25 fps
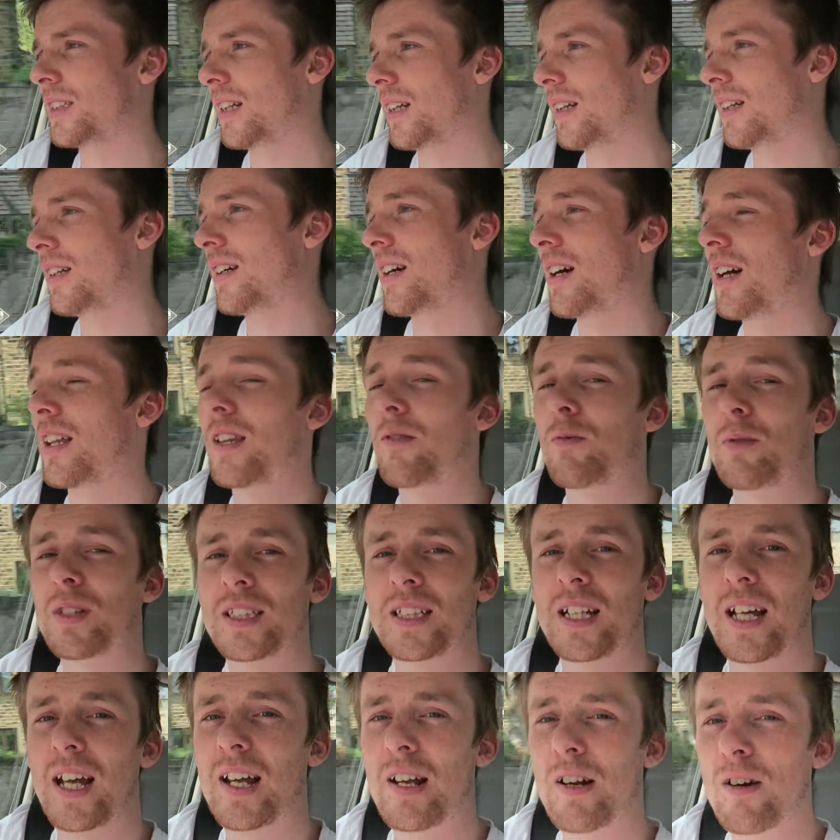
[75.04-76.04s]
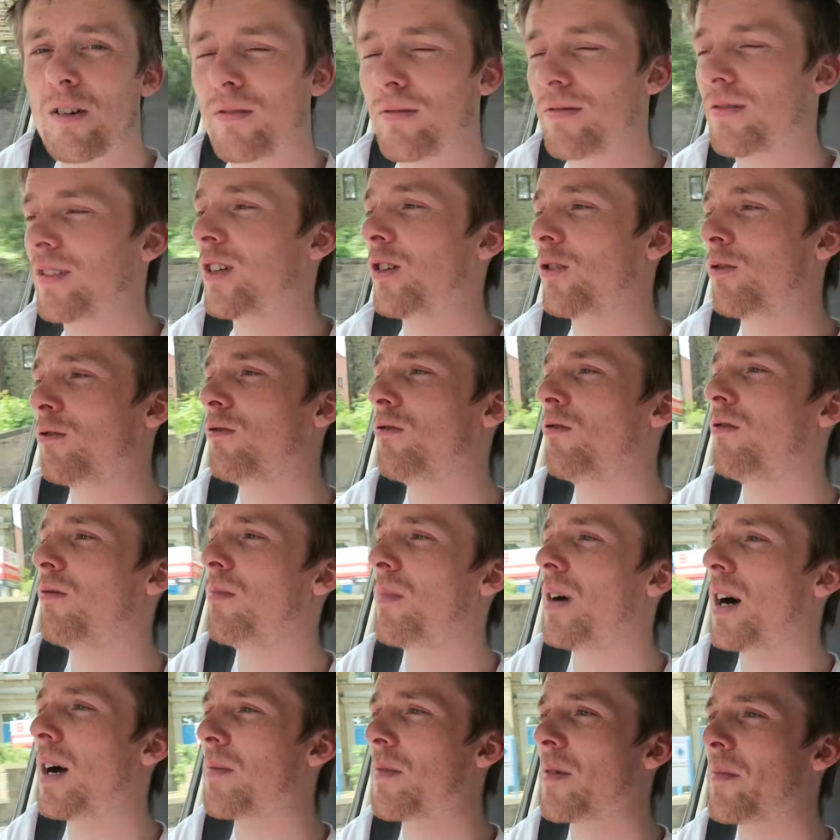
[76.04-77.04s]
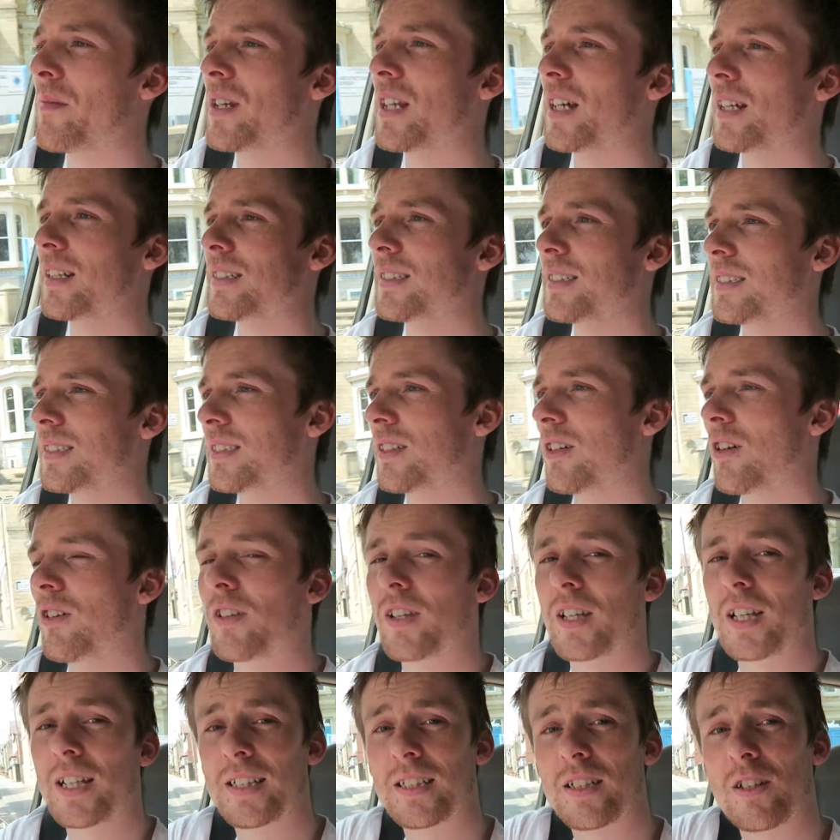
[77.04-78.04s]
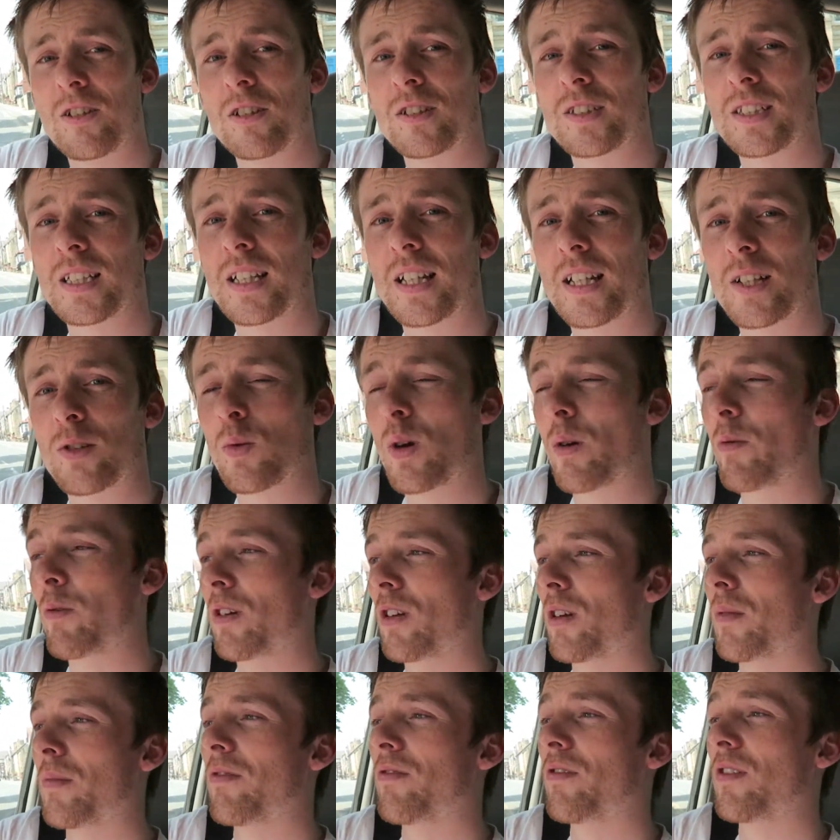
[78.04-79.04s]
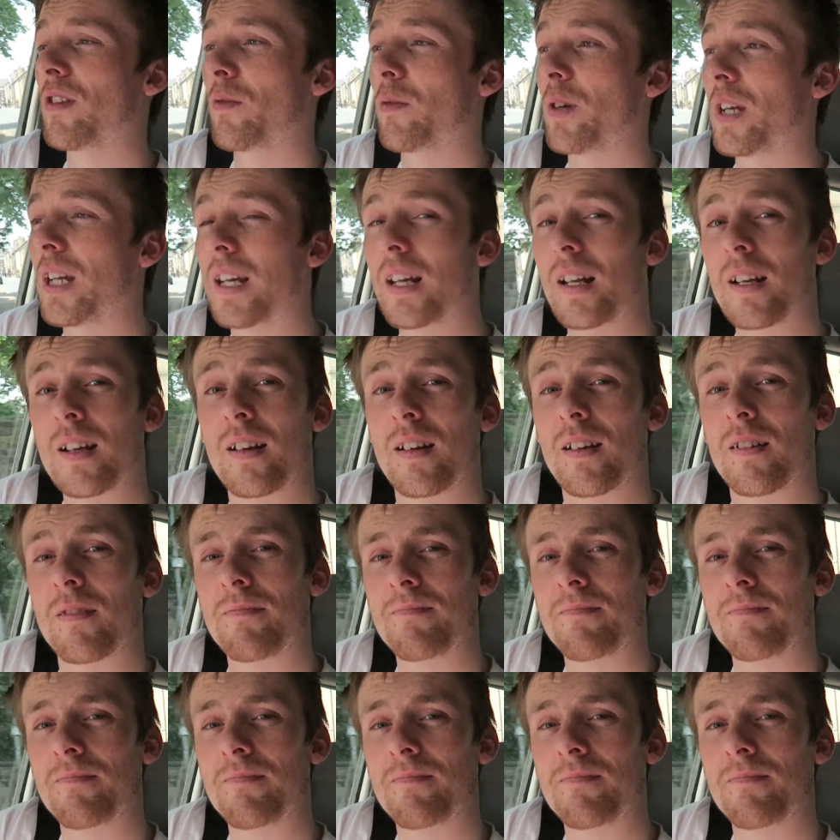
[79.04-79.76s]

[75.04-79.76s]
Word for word: yes. And then we're setting off to my mum and dad's on the East Coast, and that's where we're going to be for the weekend.